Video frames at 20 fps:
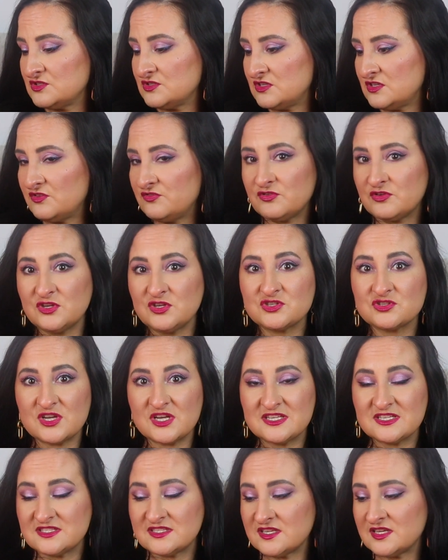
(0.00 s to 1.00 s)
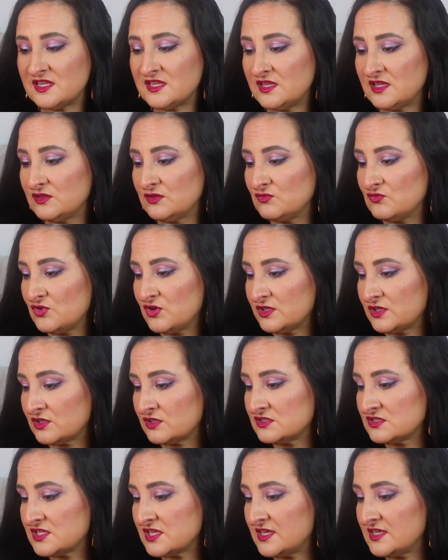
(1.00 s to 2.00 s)
If you're interested in what it
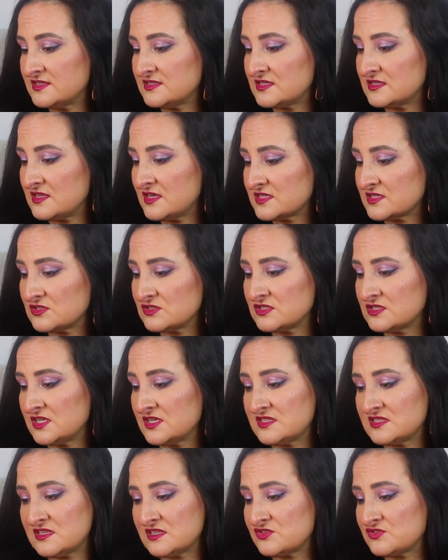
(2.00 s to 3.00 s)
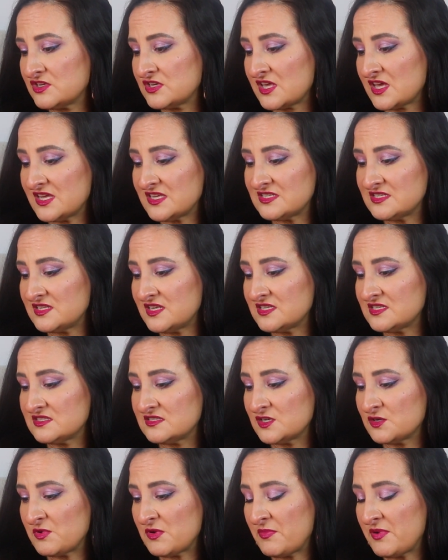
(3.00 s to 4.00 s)
contains, it does contain citric acid,
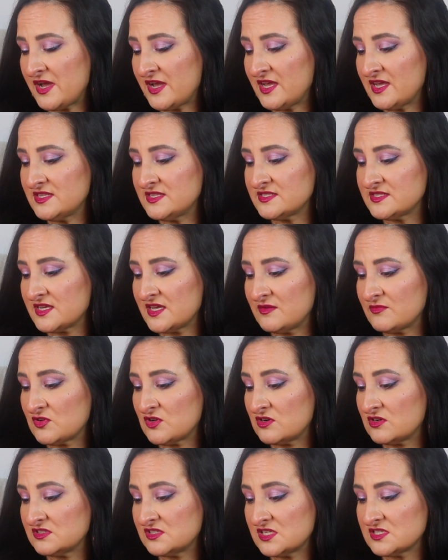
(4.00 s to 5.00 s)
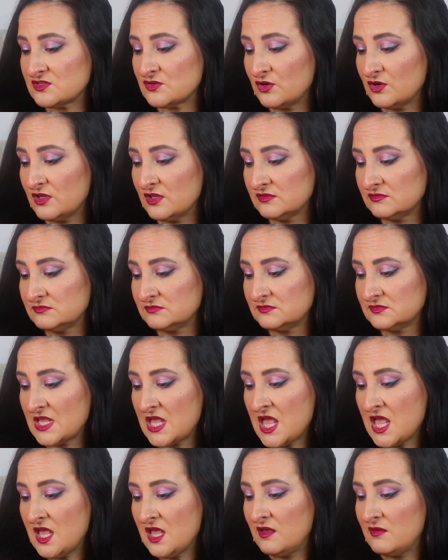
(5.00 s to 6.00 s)
ester, papaya enzyme, coconut oil,
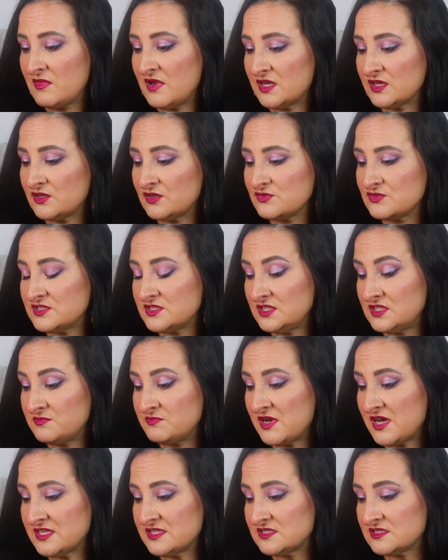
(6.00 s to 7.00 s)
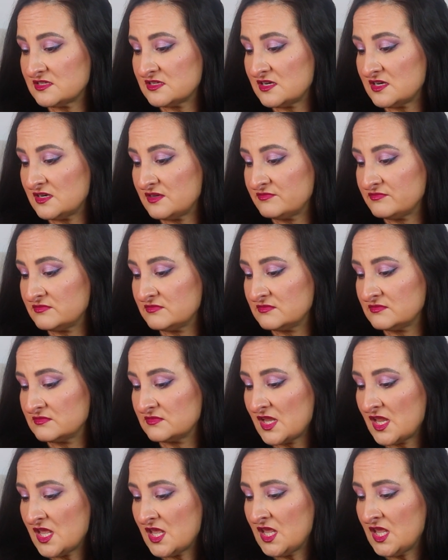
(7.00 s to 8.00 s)
mango seed butter.
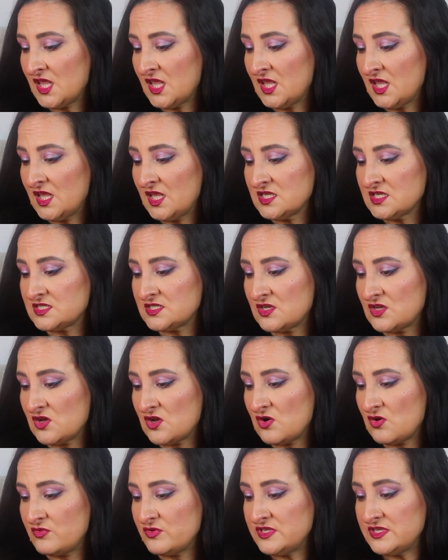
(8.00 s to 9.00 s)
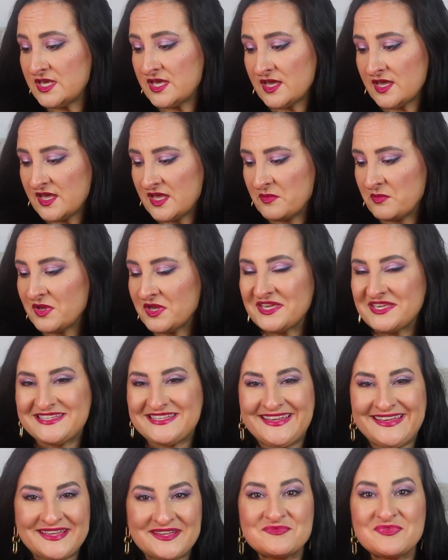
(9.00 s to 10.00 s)
So yeah,
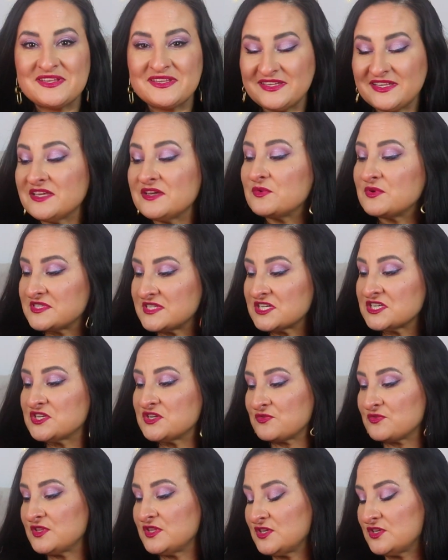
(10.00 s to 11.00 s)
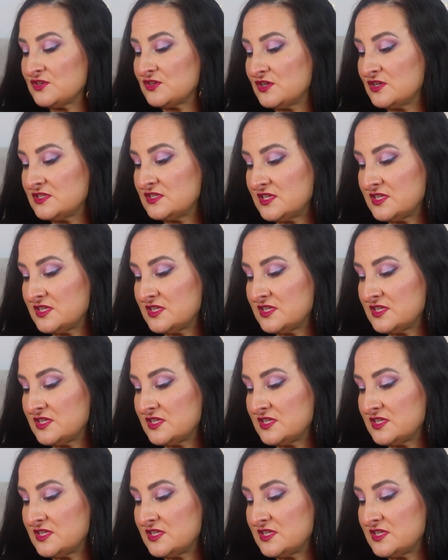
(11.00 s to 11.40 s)
amazing. But it was actually really good.